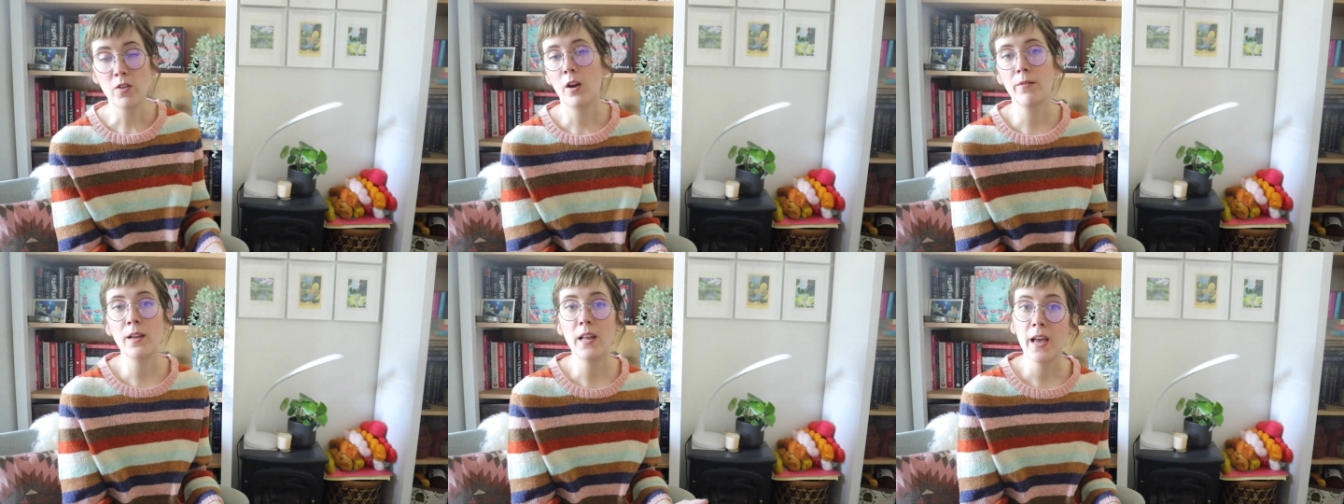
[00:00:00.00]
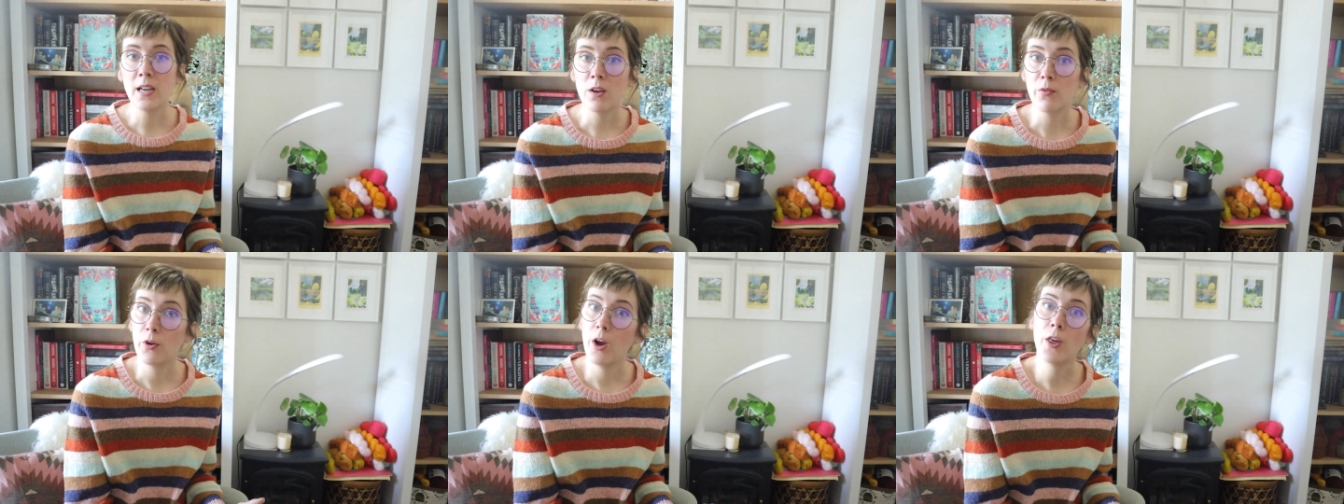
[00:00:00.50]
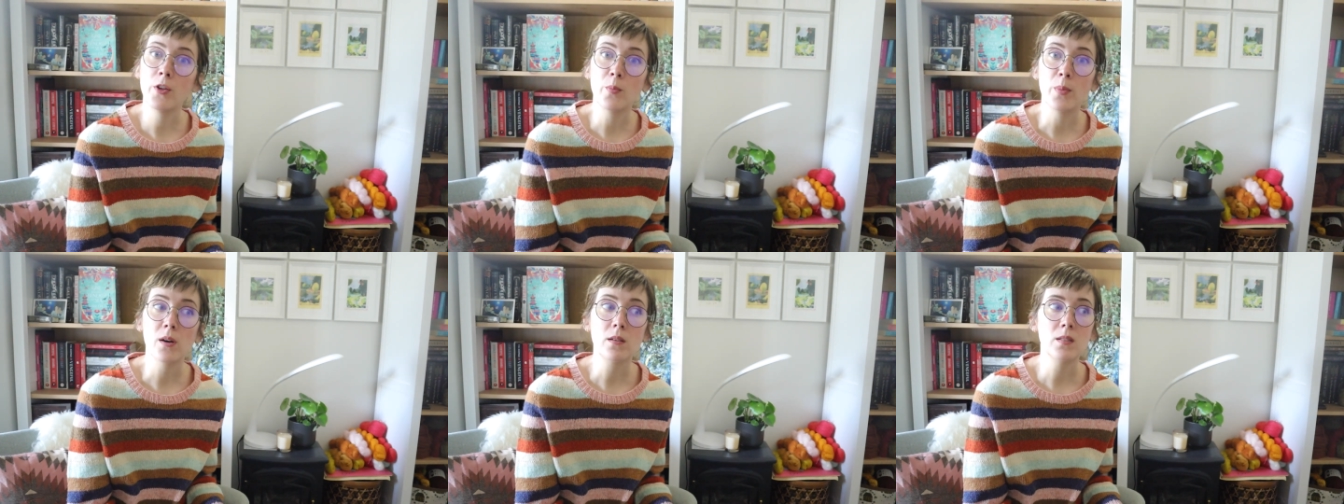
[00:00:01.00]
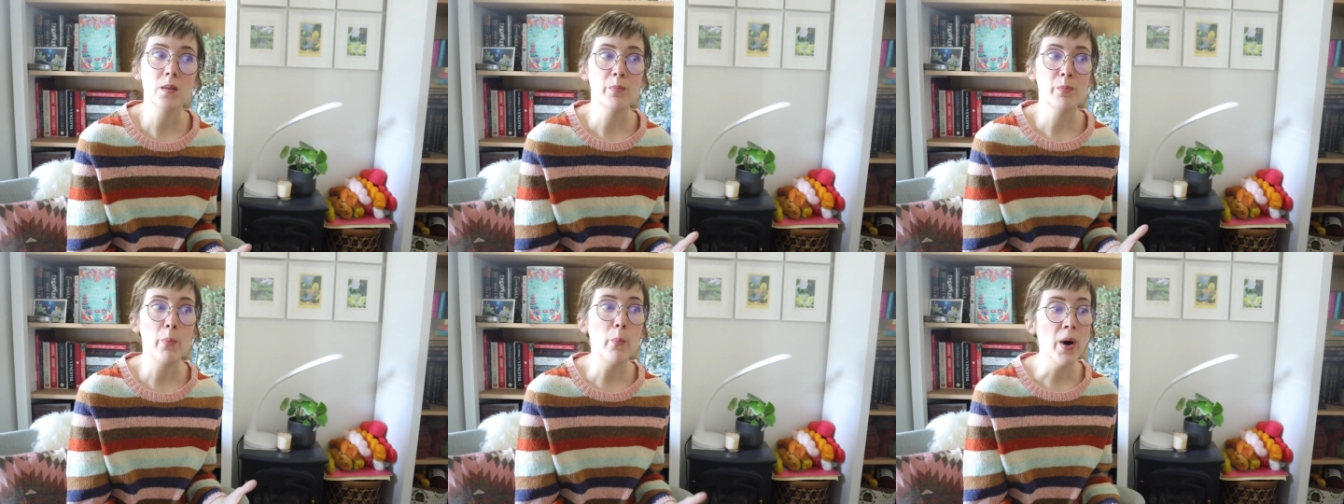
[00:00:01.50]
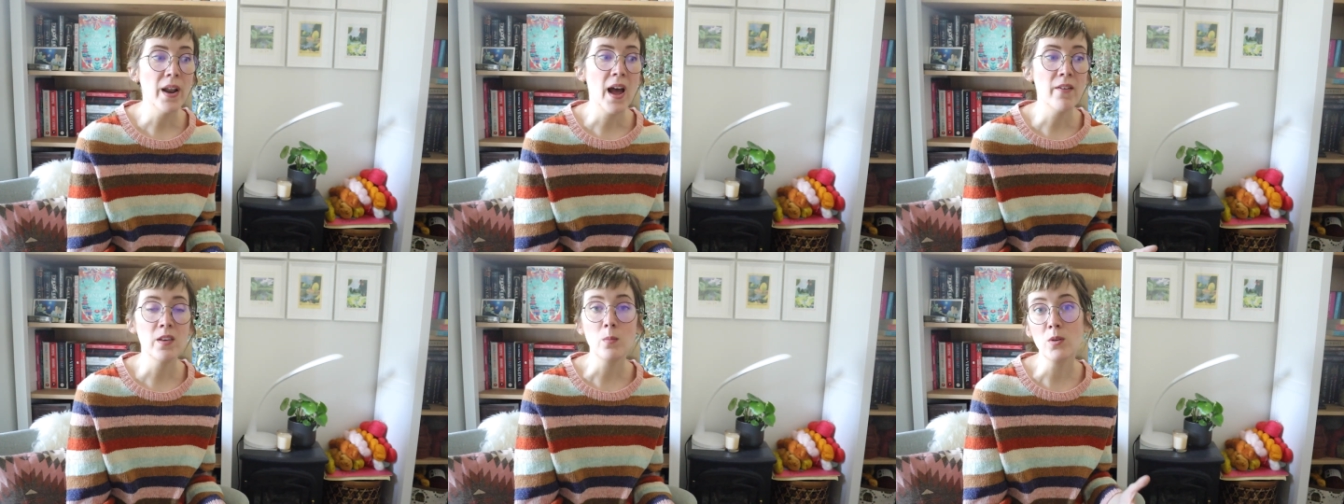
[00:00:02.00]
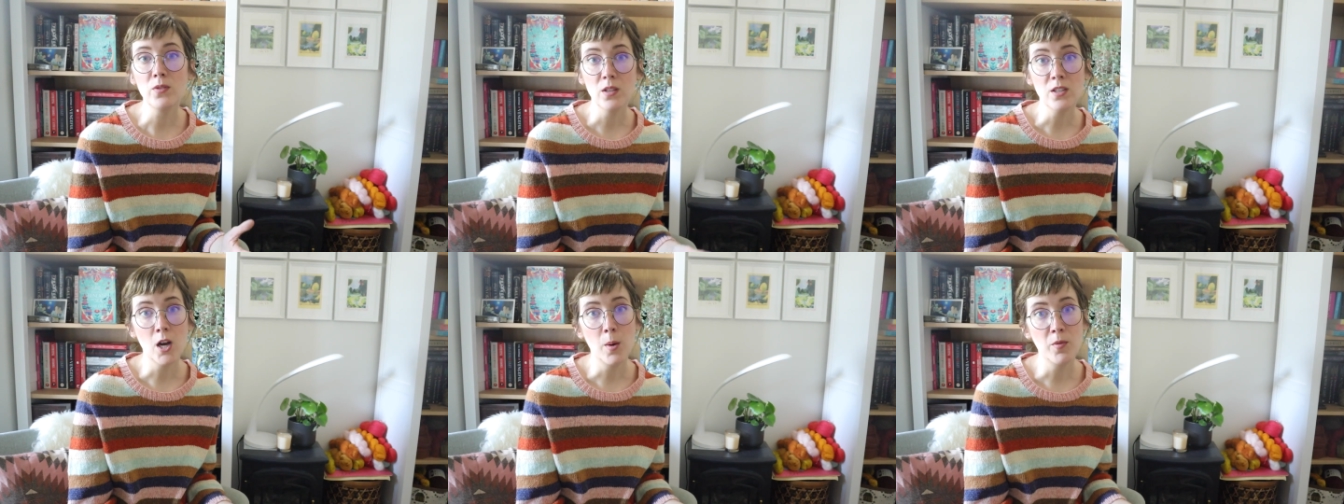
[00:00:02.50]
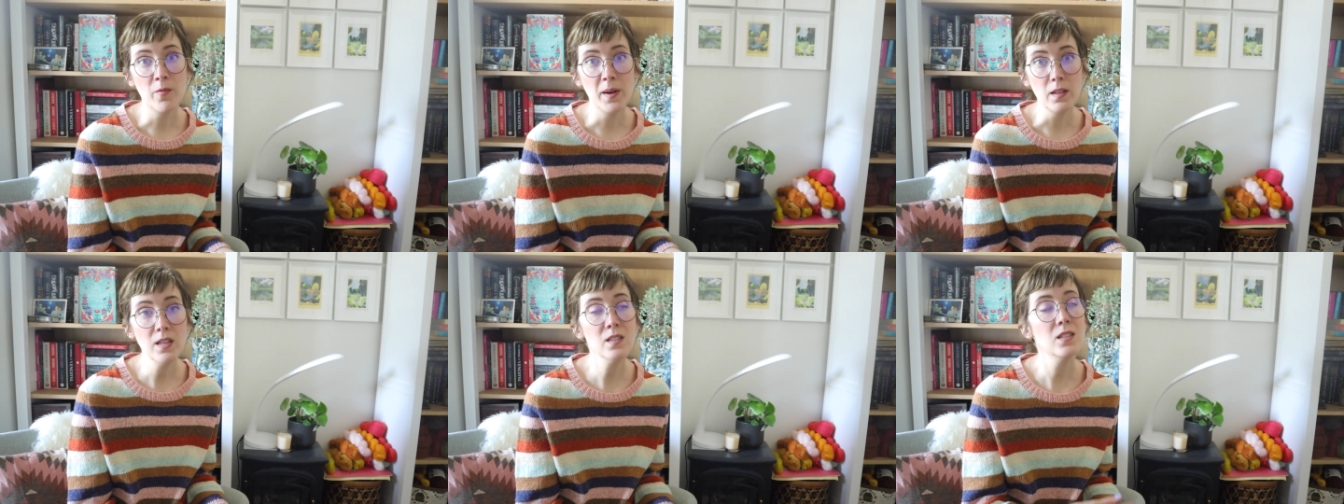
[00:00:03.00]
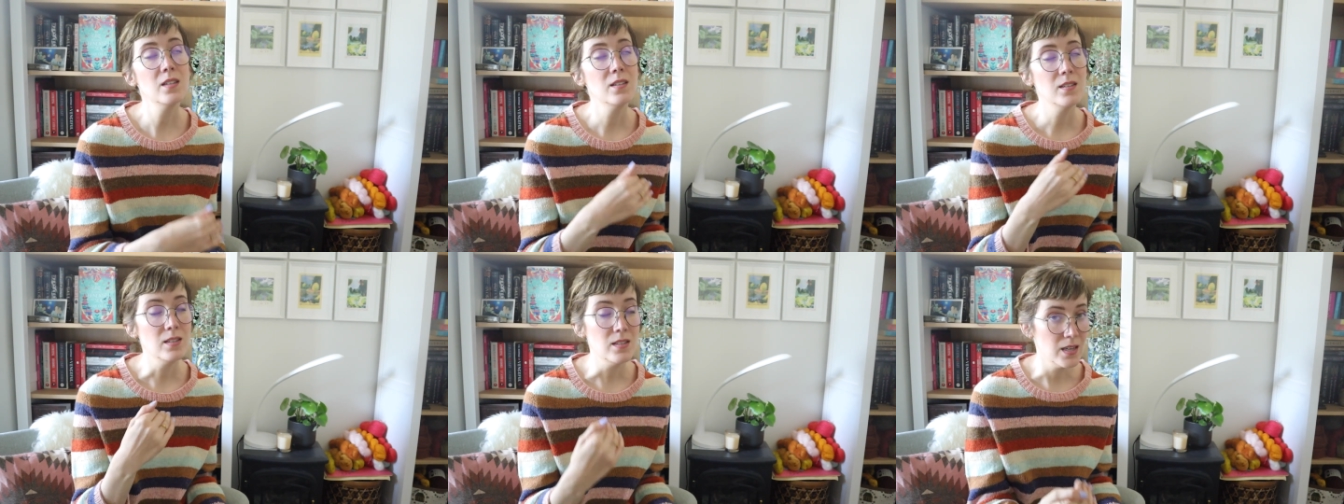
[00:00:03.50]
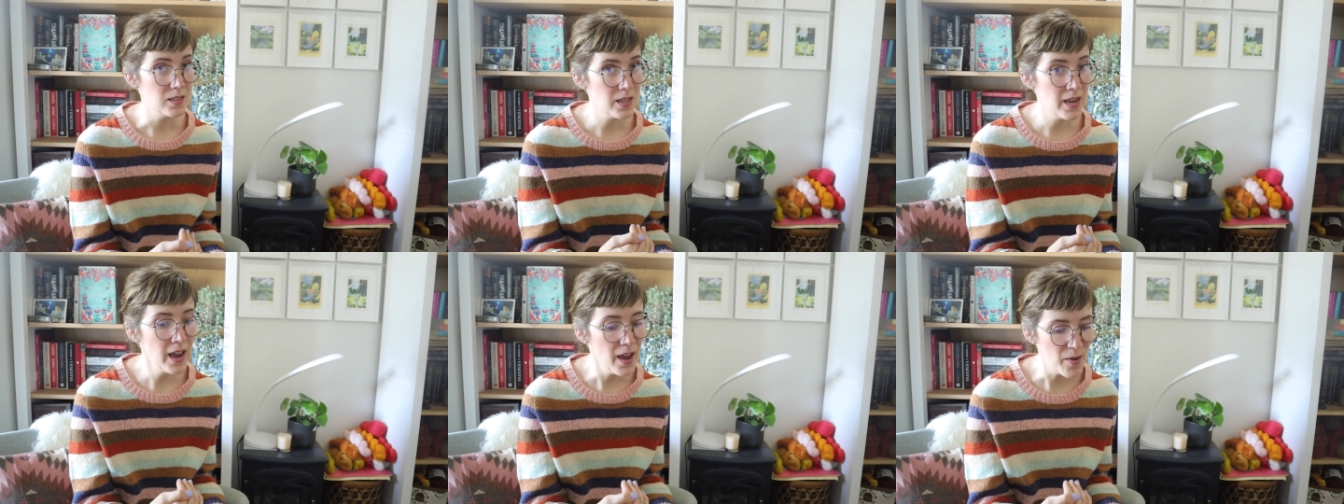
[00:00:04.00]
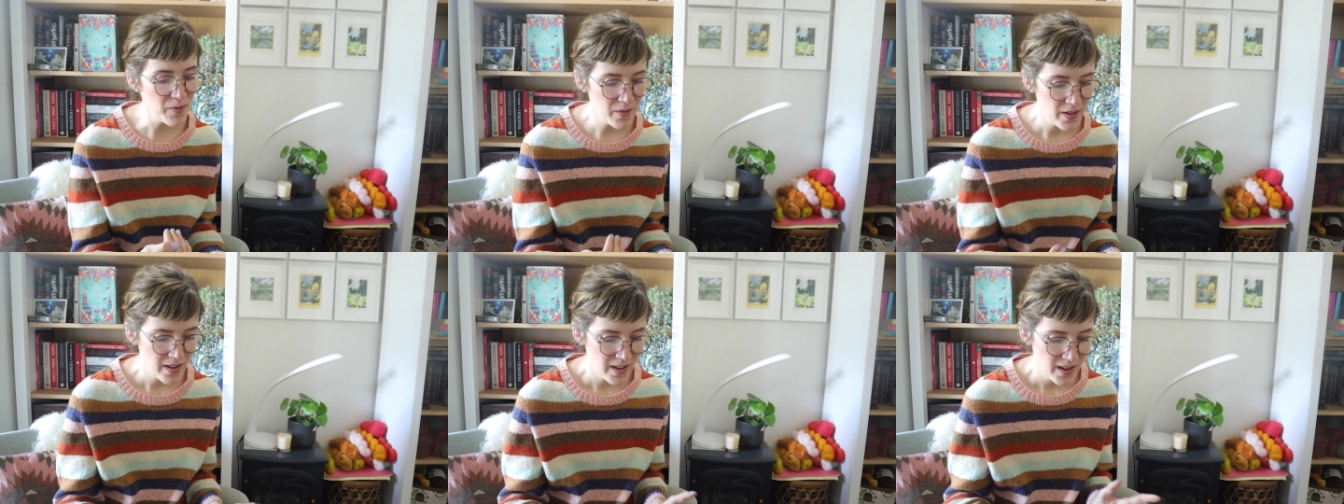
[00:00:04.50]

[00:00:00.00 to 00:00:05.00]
have not read any of her other books, but have they moved to the top of my list? Yes, they have.